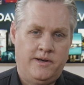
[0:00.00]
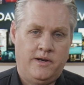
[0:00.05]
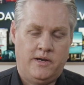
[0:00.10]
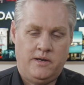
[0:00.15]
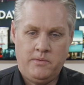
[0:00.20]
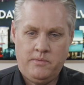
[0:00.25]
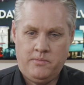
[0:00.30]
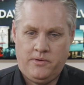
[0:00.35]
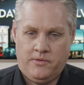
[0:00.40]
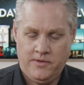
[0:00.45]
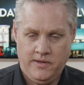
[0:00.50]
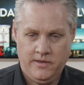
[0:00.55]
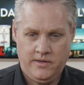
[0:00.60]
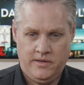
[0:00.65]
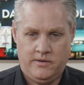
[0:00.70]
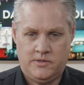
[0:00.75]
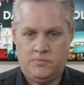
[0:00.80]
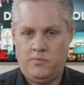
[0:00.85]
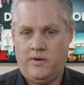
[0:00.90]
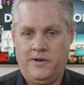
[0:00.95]
And I remember thinking,
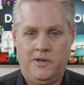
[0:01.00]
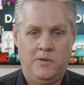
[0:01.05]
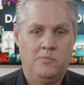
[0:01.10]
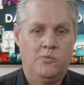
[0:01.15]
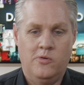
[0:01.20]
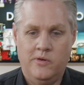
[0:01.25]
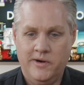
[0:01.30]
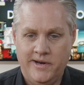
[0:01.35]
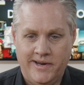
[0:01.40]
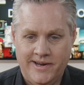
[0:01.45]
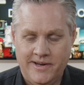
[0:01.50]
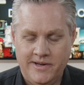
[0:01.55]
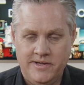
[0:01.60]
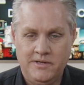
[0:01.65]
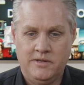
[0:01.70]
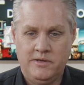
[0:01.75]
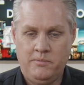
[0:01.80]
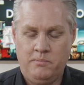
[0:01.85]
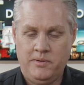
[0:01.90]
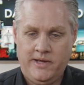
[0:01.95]
it's 1 in the morning, and
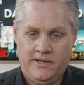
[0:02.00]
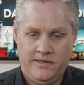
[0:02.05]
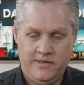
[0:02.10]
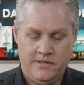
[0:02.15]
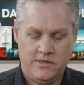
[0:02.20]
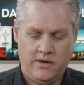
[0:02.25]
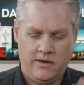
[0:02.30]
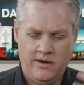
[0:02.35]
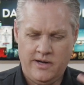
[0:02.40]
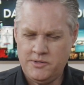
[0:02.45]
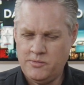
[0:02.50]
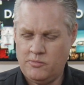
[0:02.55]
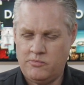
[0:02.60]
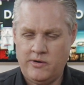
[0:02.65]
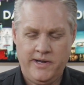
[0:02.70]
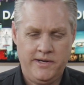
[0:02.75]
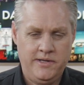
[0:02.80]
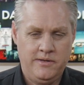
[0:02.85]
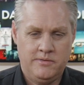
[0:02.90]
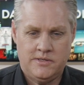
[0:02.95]
his eyes were
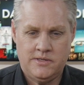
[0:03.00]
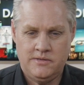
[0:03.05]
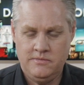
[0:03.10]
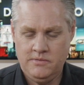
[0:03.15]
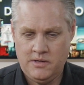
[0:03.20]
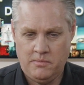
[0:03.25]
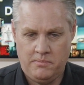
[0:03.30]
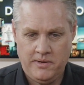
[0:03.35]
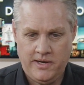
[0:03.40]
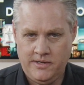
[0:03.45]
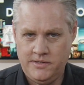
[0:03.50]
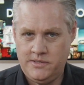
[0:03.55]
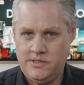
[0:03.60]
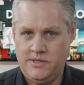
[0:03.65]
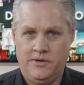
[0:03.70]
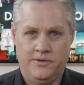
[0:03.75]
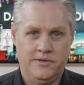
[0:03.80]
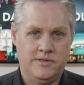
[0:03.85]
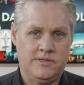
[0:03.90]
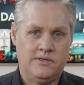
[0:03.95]
red, and he could barely sit
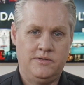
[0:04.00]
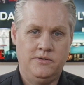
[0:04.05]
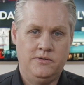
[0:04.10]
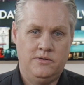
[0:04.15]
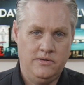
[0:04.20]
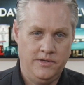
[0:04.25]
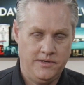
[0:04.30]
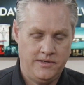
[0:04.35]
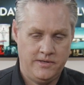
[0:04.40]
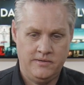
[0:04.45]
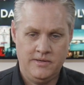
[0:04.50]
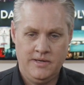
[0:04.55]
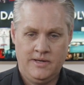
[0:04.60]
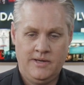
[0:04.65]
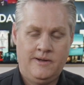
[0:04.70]
on the stool in the